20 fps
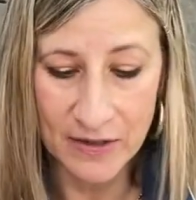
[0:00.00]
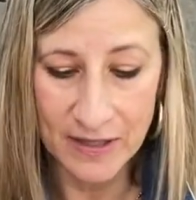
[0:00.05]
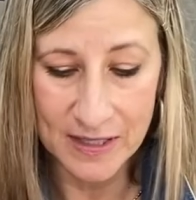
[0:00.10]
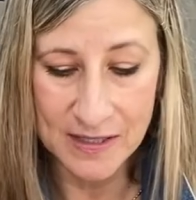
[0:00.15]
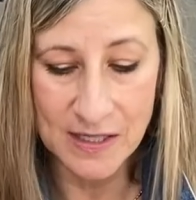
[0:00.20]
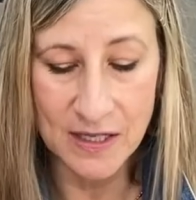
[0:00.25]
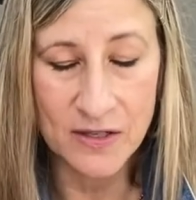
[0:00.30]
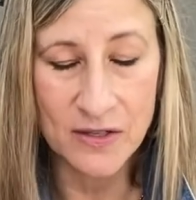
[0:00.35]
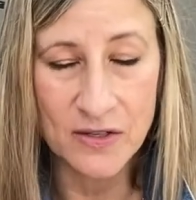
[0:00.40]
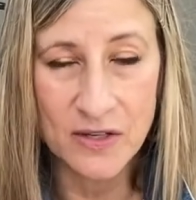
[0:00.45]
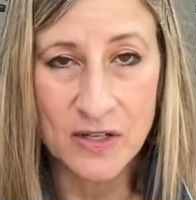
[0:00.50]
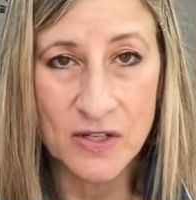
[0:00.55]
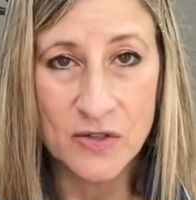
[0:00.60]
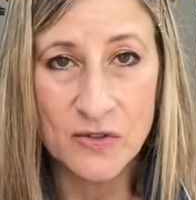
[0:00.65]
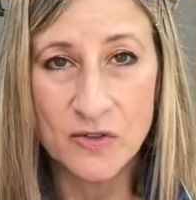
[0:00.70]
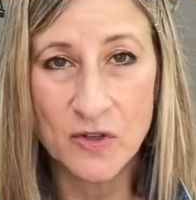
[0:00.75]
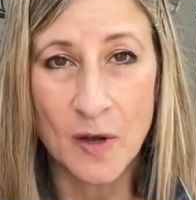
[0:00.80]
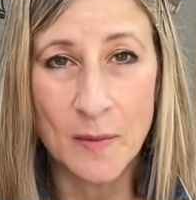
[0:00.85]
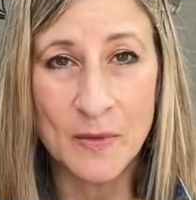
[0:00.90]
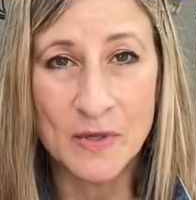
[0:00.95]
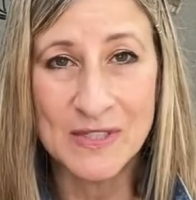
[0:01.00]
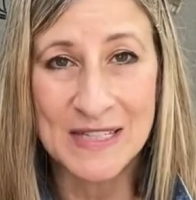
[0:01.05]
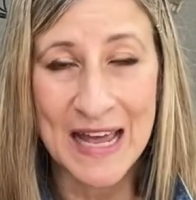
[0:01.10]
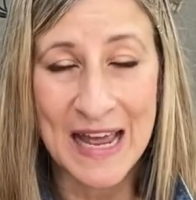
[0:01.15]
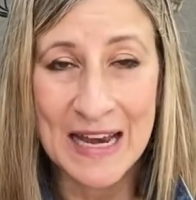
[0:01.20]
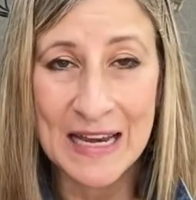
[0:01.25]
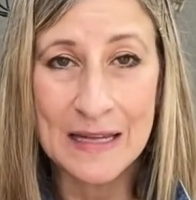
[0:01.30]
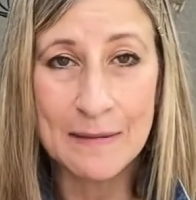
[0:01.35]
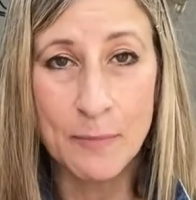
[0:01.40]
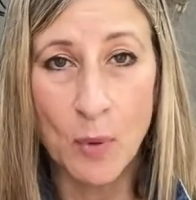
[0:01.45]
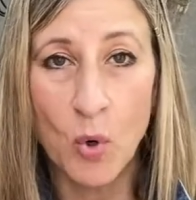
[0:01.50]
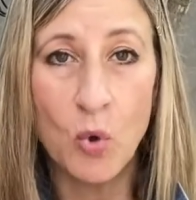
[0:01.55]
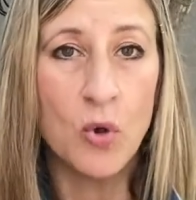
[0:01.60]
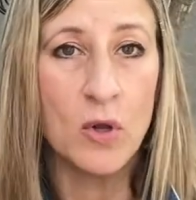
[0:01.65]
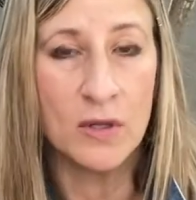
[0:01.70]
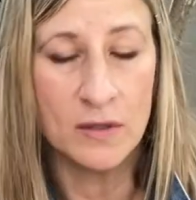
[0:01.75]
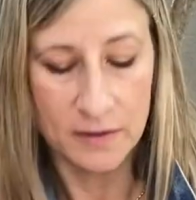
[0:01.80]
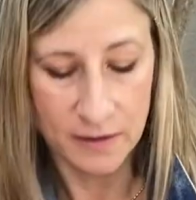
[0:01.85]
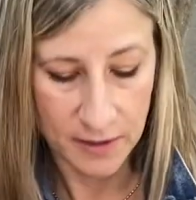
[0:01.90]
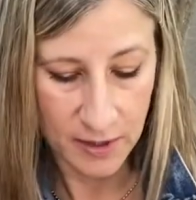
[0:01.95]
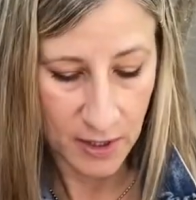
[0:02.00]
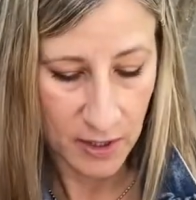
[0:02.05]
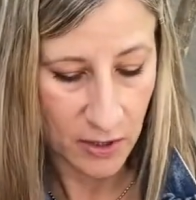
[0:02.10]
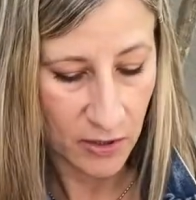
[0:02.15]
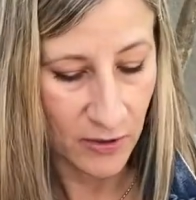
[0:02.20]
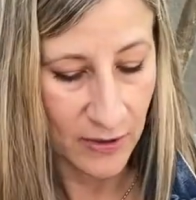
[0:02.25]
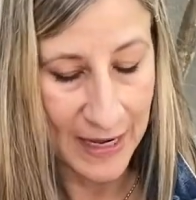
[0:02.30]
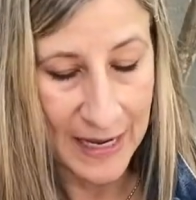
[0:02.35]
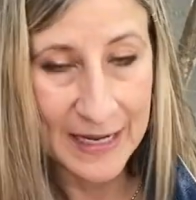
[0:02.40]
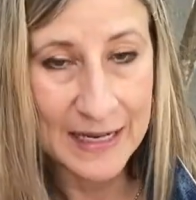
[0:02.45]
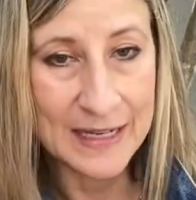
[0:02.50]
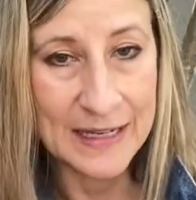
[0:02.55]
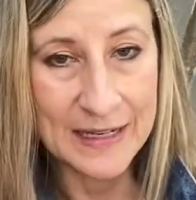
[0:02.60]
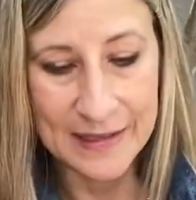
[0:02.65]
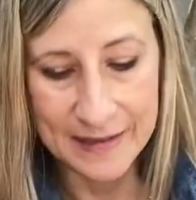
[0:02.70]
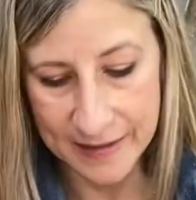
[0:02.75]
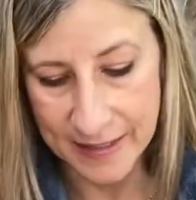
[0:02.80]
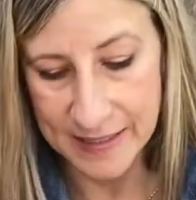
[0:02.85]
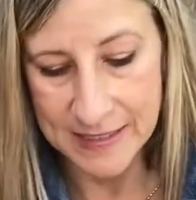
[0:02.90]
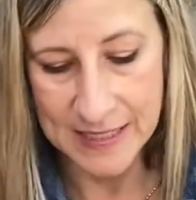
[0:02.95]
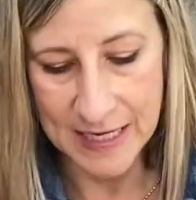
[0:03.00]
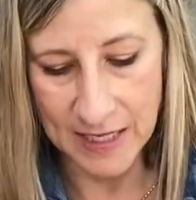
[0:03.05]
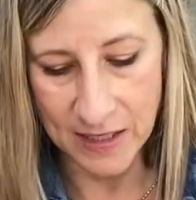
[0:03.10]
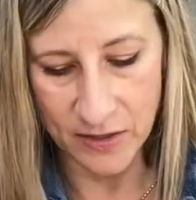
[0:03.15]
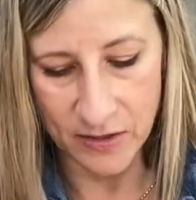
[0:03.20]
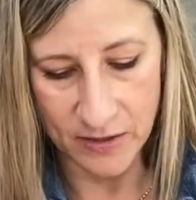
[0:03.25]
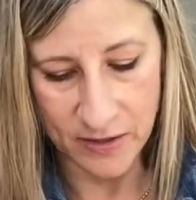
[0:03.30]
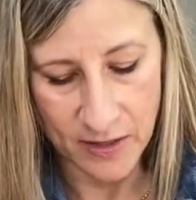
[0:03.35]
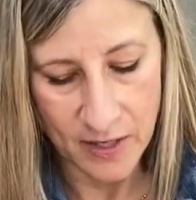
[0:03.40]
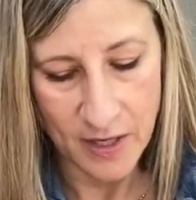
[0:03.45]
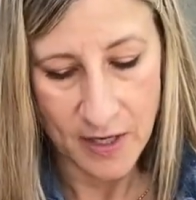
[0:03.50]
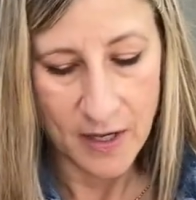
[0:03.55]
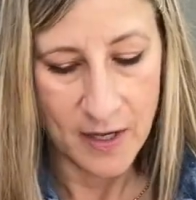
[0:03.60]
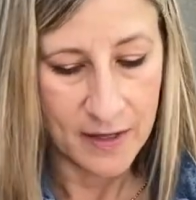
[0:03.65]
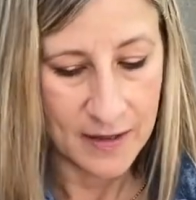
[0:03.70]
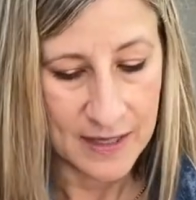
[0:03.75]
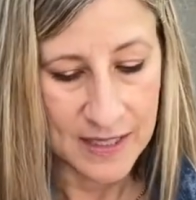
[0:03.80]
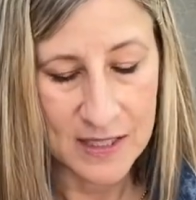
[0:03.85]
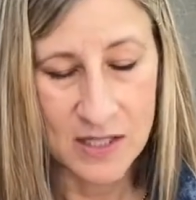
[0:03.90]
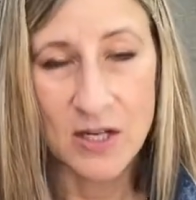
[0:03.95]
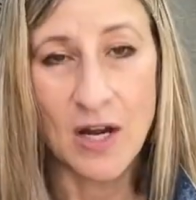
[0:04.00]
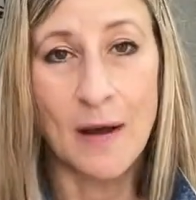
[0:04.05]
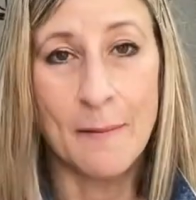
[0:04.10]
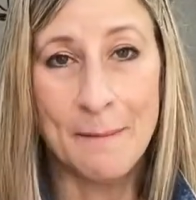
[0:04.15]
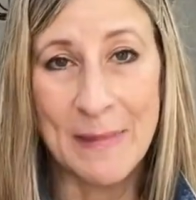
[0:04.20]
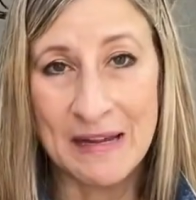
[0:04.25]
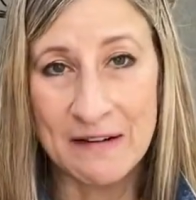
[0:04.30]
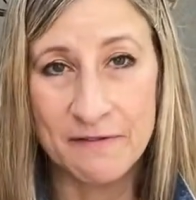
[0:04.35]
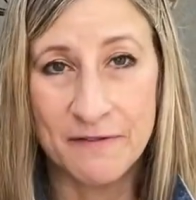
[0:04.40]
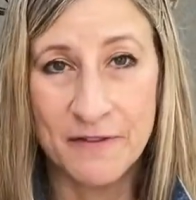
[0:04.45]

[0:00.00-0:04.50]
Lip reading: That's how you can use almost any bowl or any container that's not meant